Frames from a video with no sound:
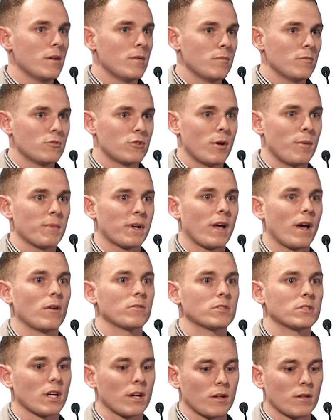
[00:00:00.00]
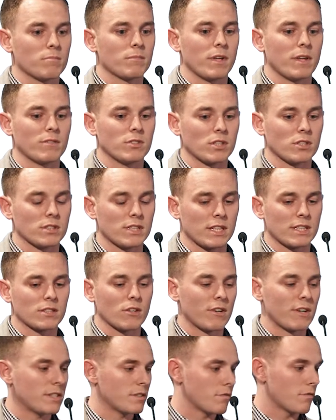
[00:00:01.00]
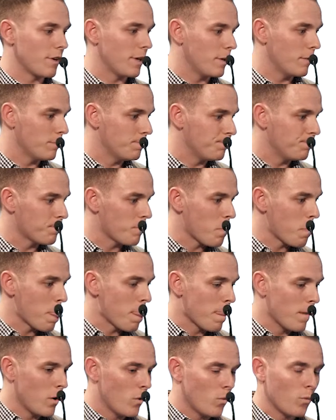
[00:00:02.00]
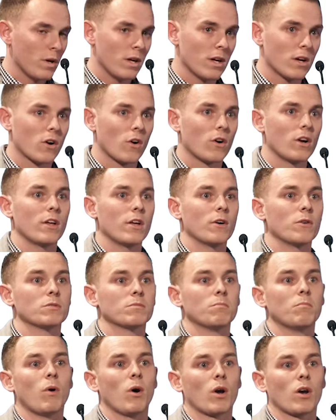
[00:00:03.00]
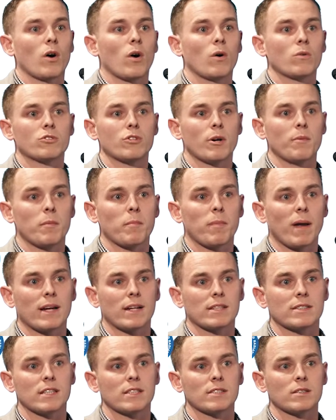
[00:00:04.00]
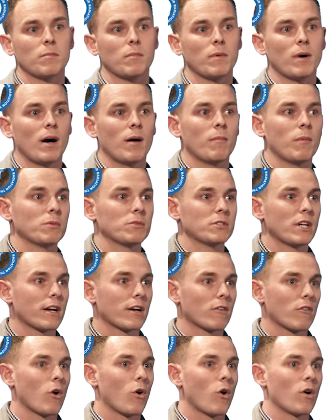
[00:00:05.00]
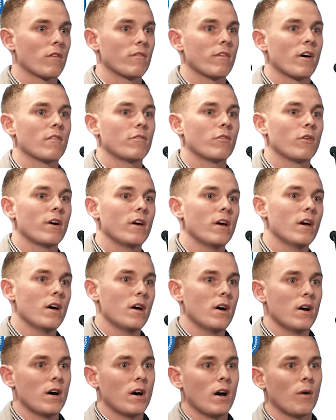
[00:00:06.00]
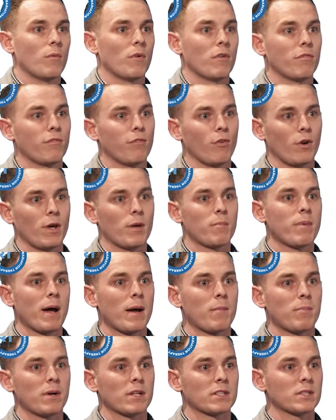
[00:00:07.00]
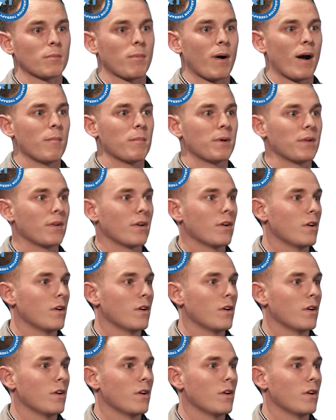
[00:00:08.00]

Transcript: treatment couch that gives us 6 degrees of freedom. We currently use Monaco treatment planning system and Mosaic record and verify, and we're a fully paperless department.